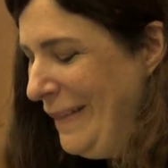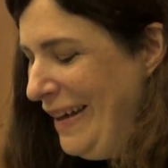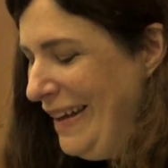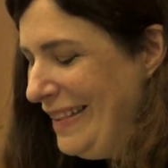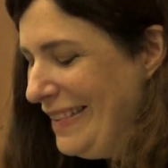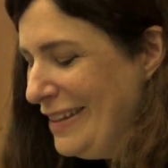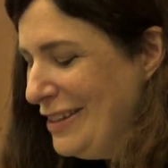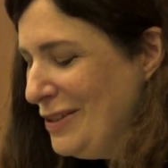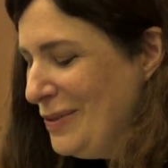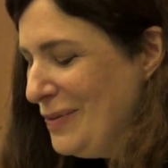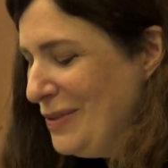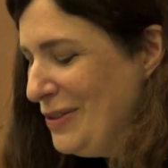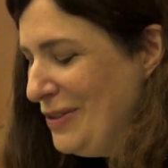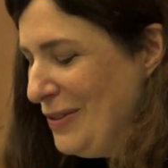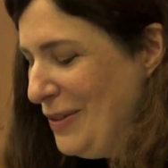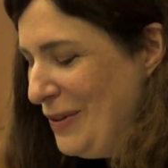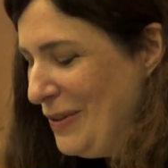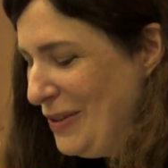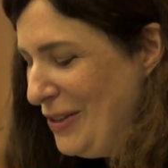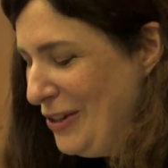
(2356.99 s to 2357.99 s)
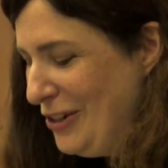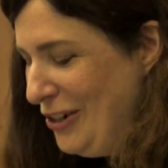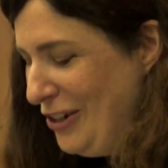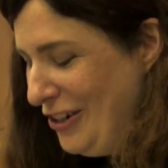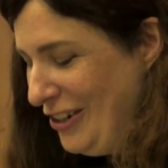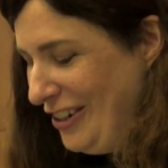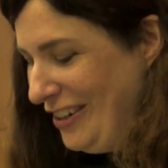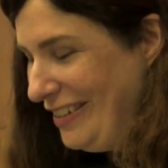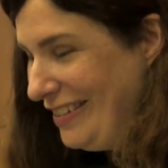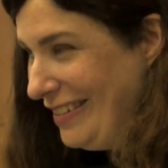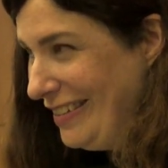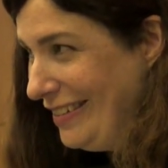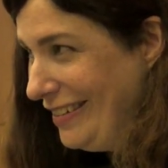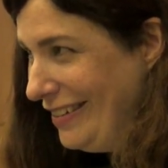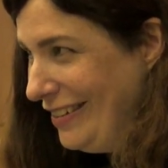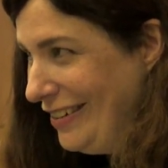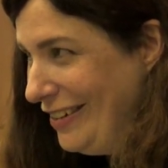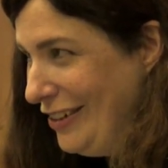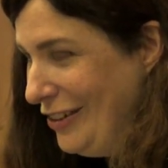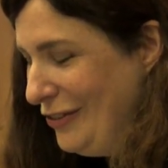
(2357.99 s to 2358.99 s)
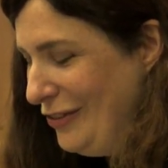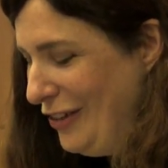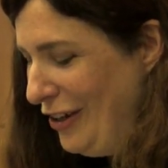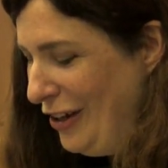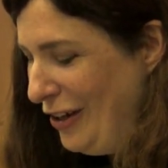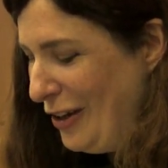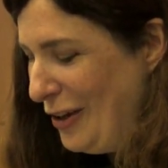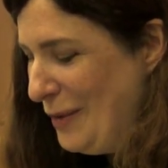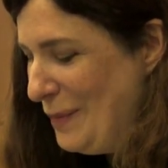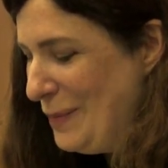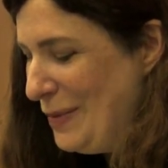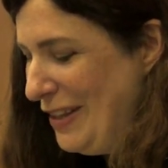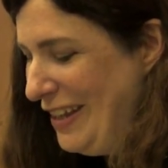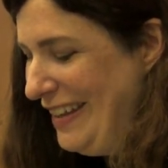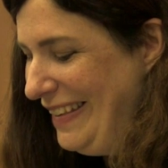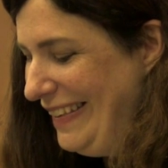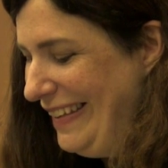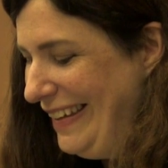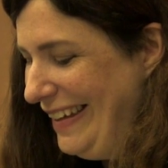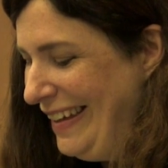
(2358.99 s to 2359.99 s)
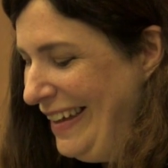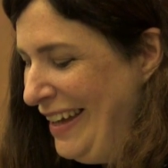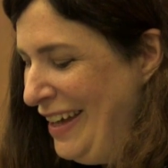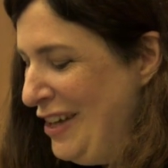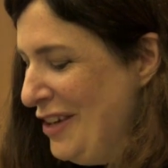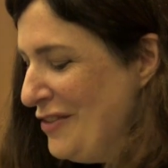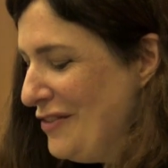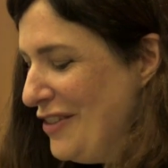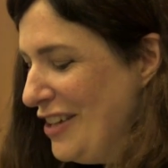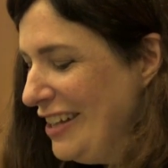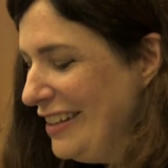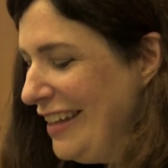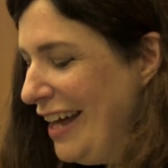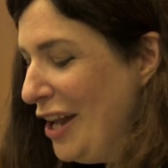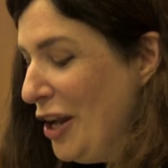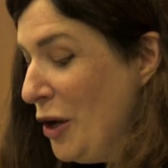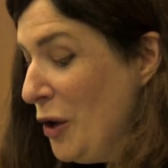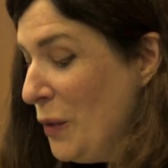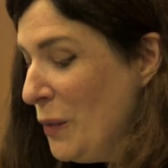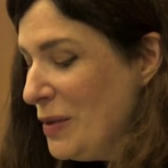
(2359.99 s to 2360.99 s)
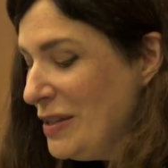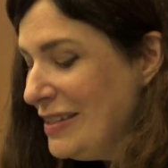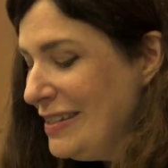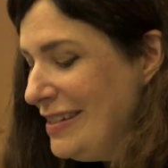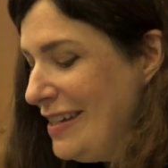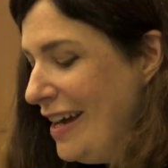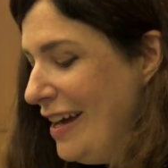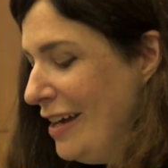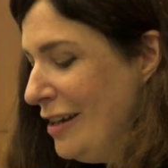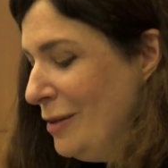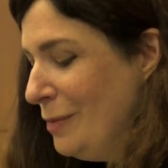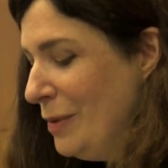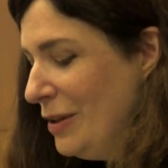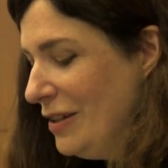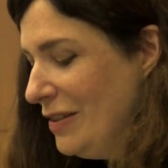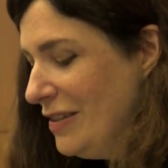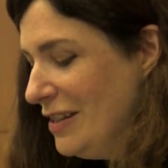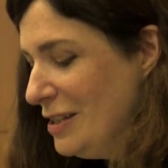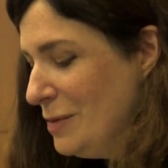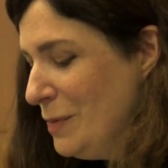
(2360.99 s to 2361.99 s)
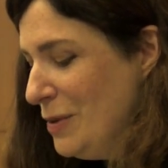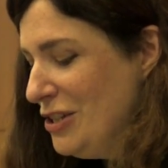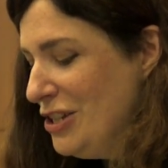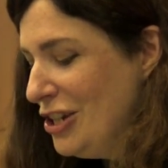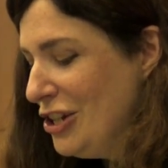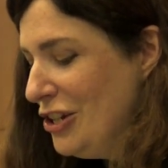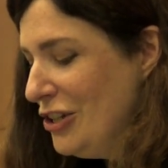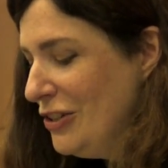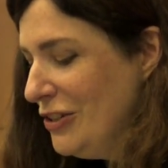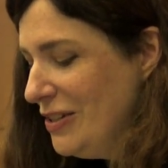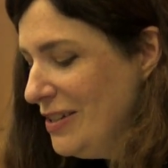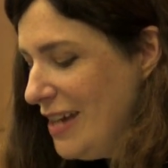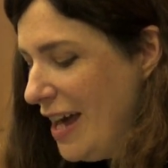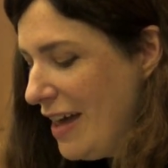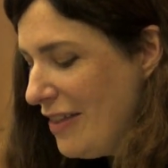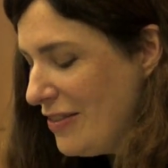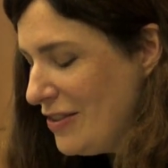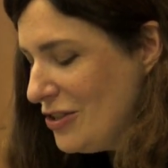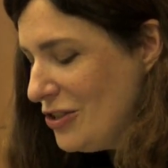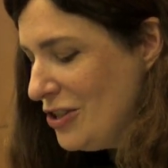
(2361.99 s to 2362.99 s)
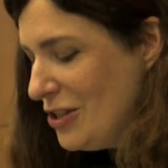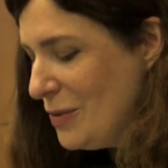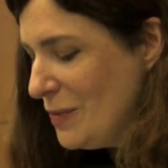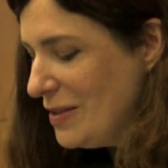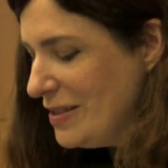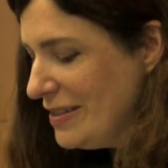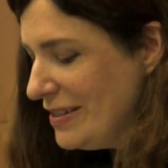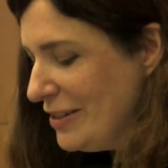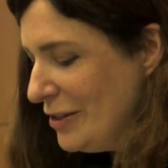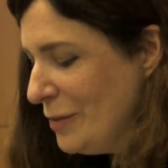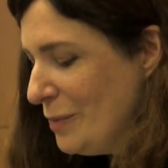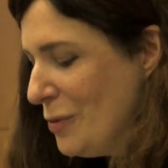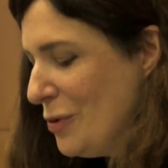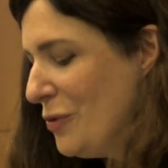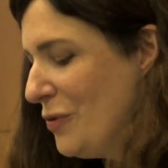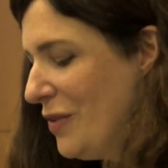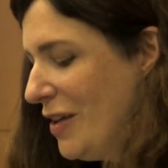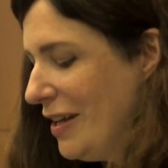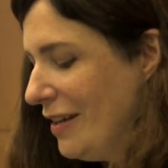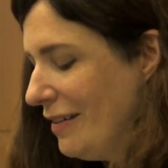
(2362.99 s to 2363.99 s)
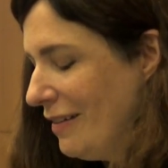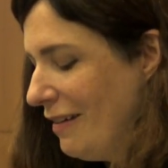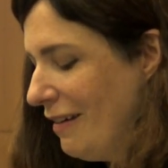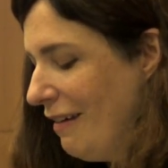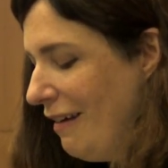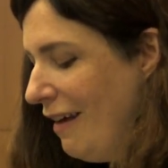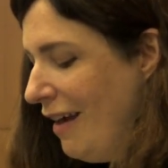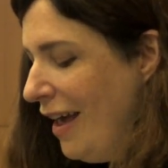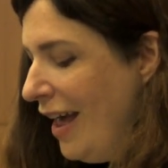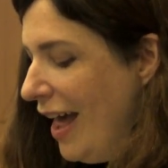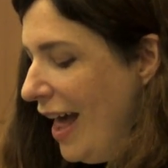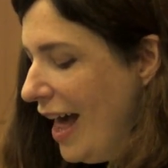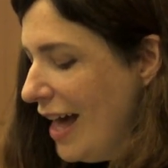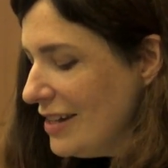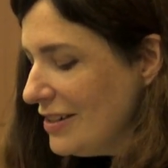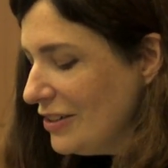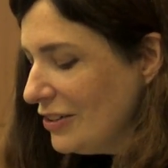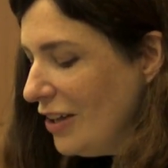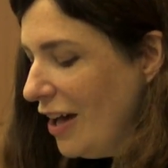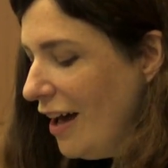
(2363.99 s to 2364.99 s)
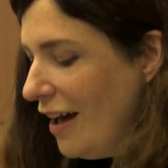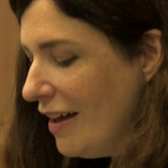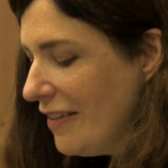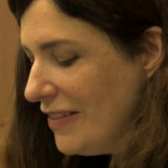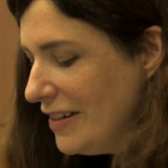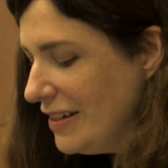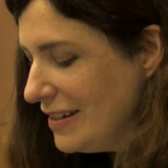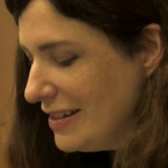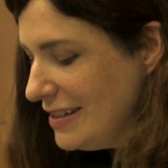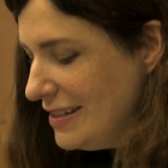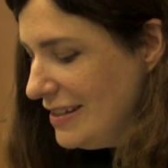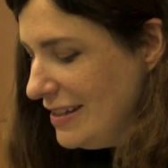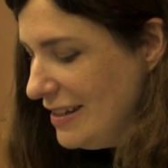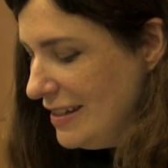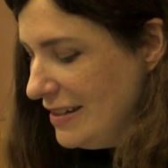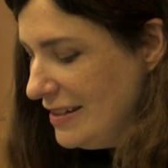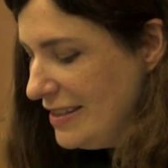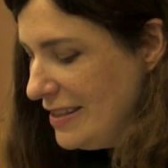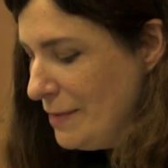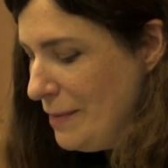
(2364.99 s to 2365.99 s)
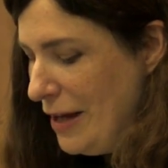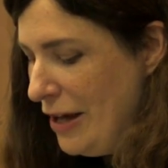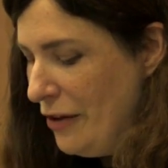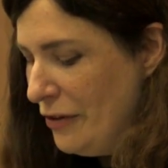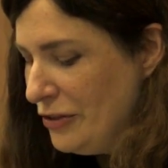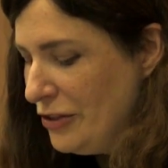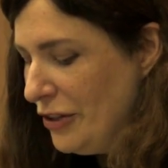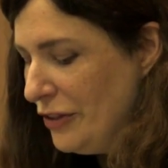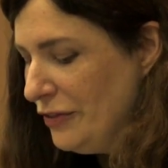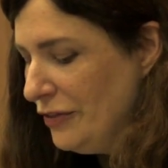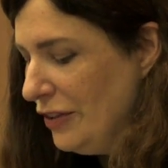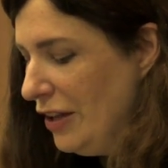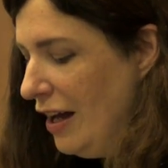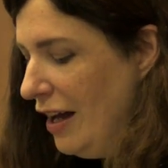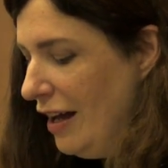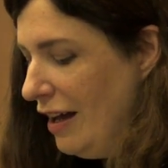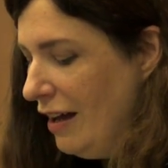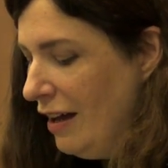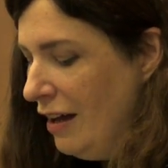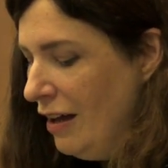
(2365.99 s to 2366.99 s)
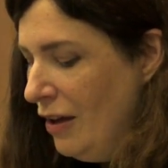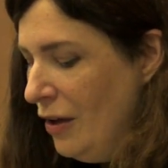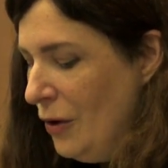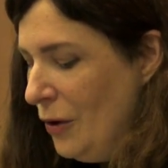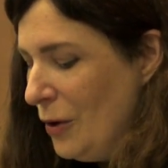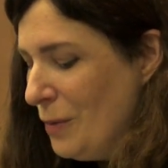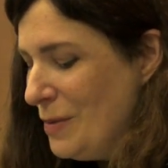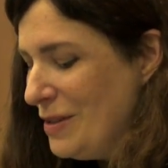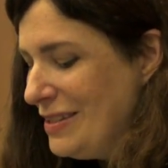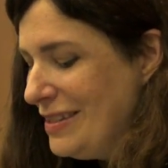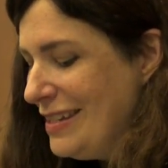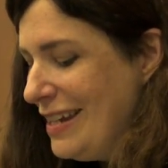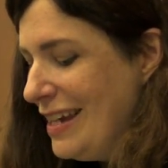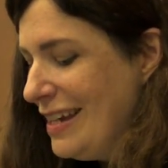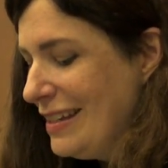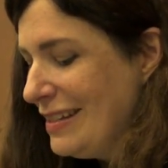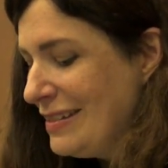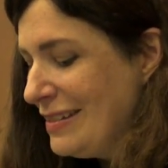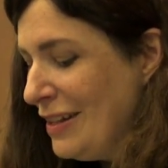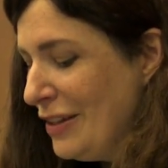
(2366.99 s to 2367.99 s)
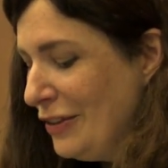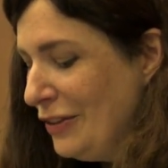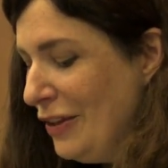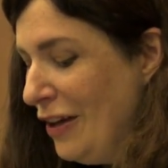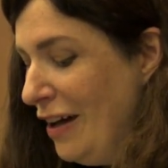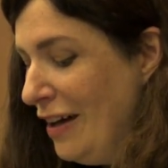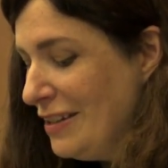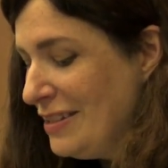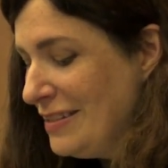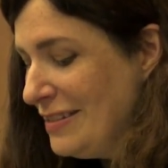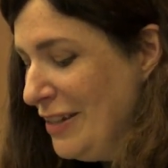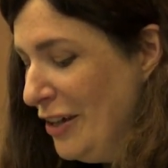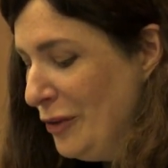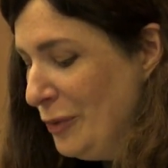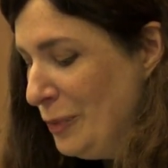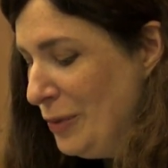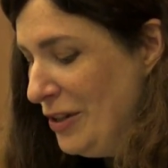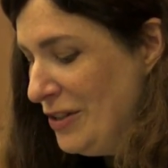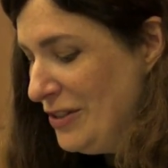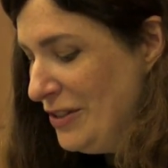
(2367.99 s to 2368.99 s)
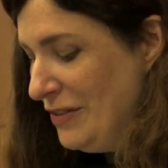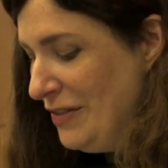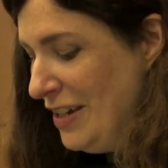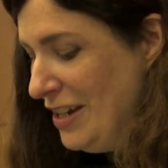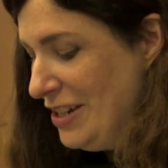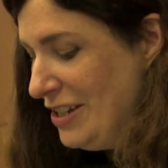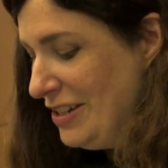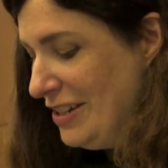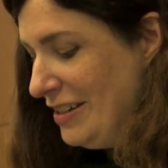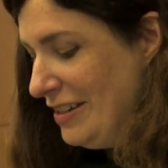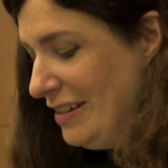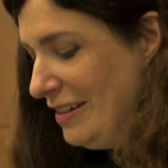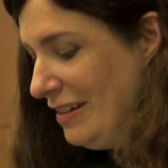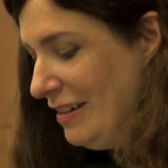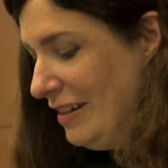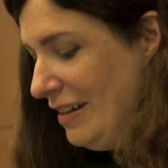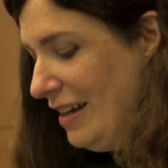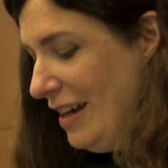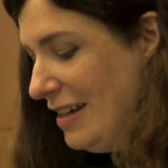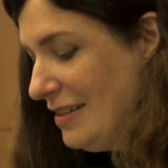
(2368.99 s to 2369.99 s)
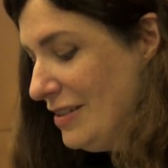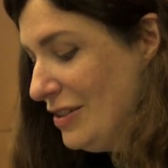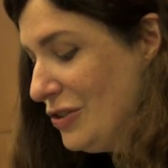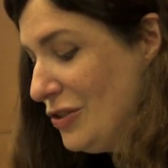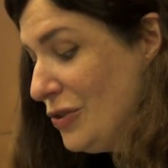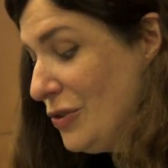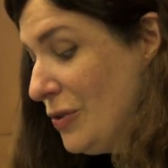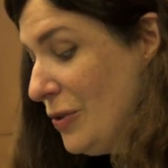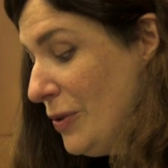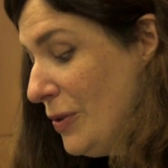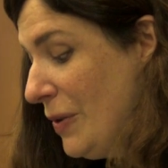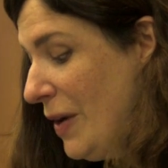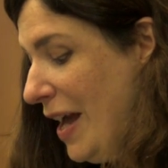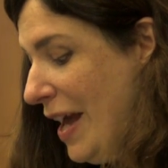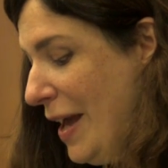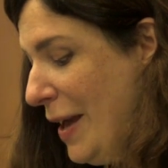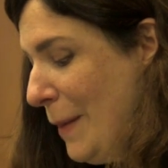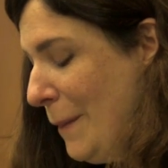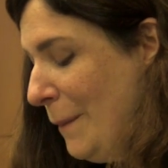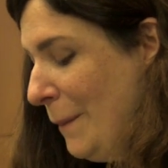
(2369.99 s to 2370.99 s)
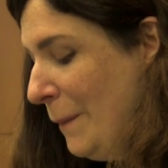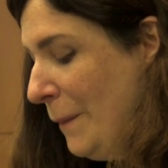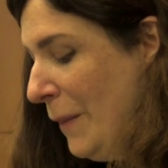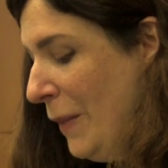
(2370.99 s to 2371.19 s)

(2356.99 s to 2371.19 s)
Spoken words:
This was so the curtain could fall completely. Violetta was dead, but in this particular death, she was still moving. And a law that exceeds the bound of law, or mistakes law's self-preservation as its true aim,